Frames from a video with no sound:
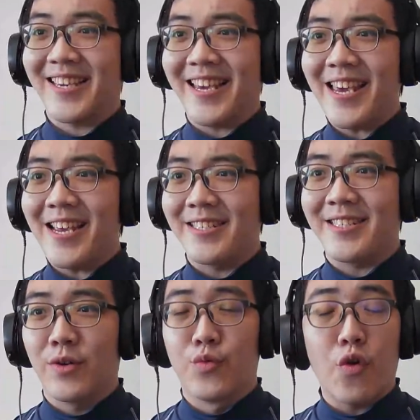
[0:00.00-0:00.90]

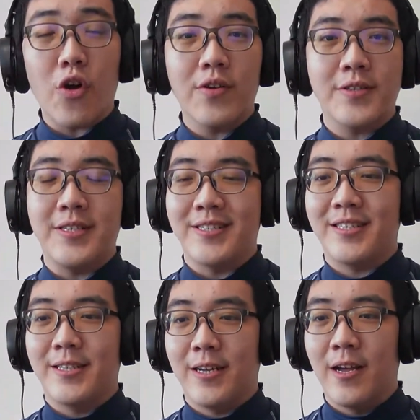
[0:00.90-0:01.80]
kings, the
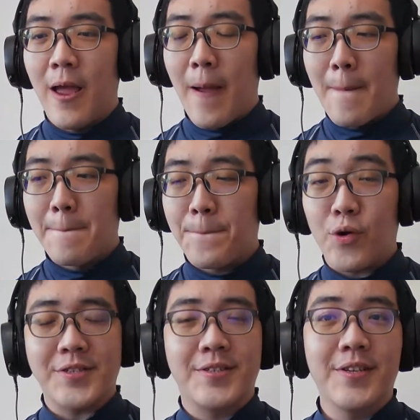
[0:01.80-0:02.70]
royalties, the
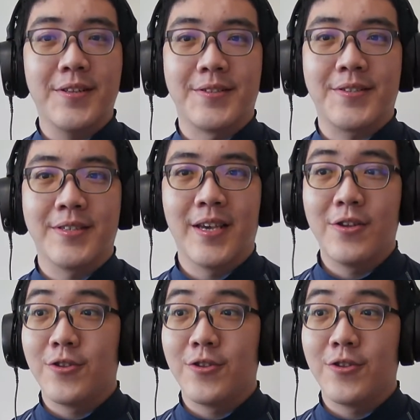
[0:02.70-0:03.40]
presidents,